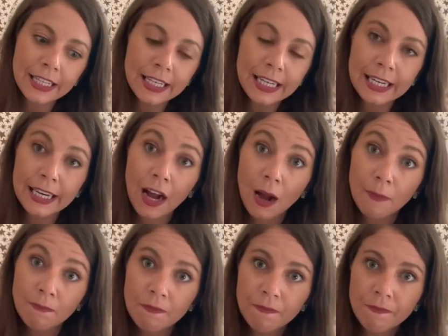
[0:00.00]
the
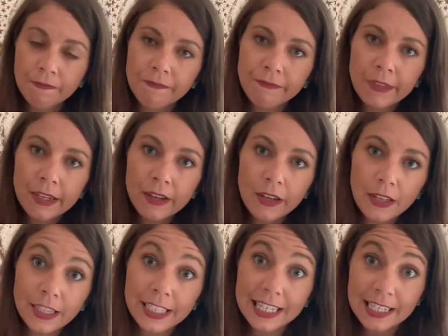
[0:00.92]

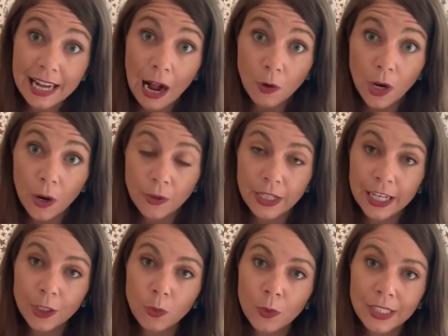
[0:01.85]
discount code that
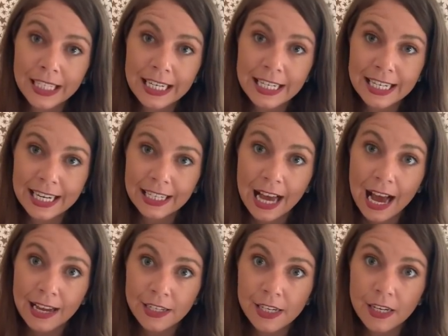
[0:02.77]
you will need to get
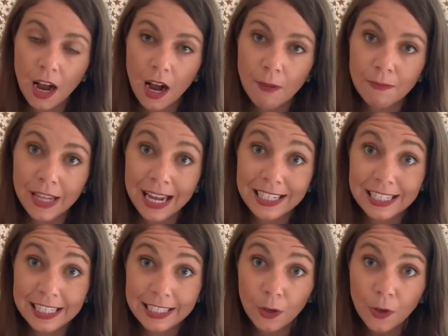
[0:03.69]
that
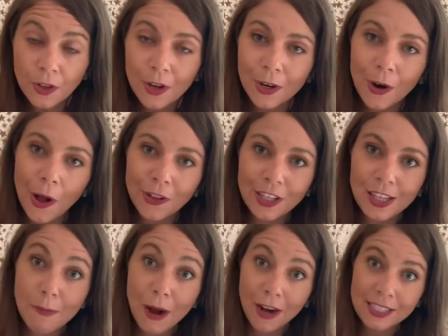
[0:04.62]
deal, are all in
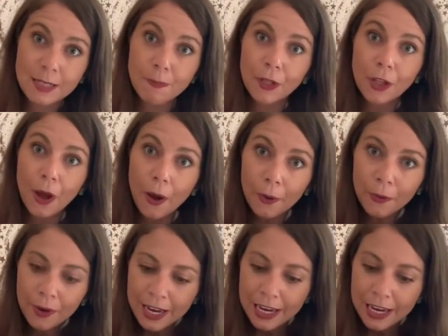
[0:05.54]
the box below.